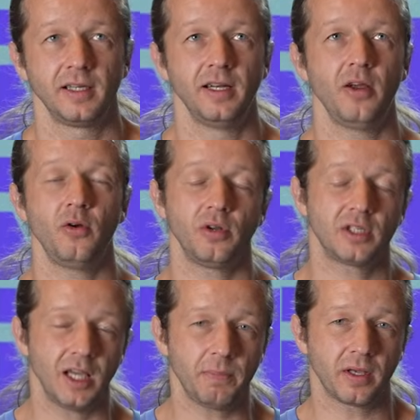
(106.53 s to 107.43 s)
You know,
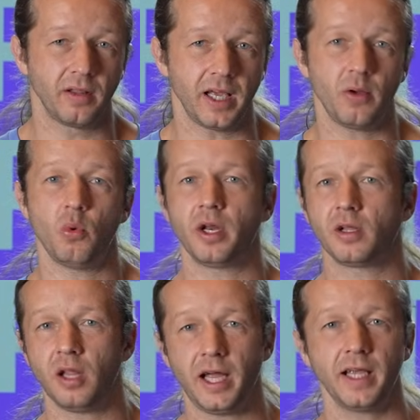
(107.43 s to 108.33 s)
typically when
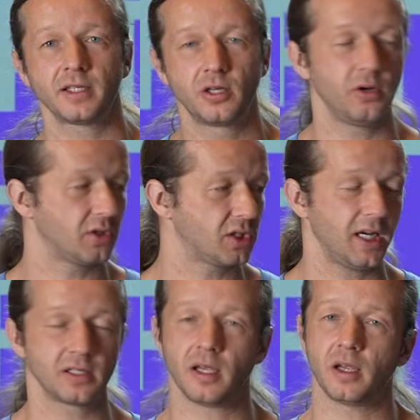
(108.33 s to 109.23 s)
clients go to
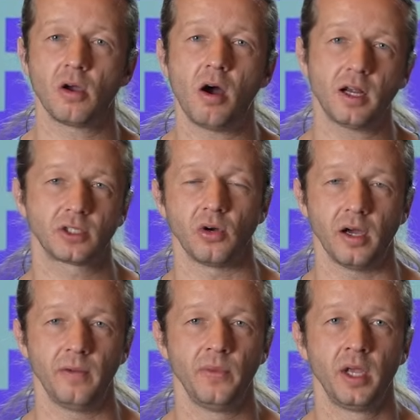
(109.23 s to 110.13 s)
sites like
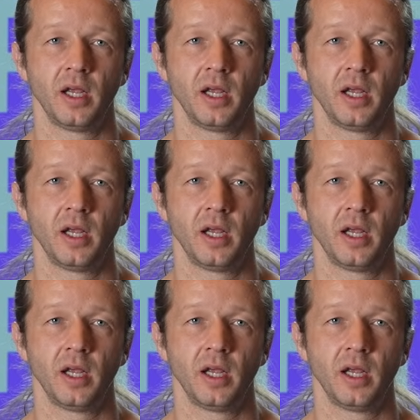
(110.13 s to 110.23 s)
Contra,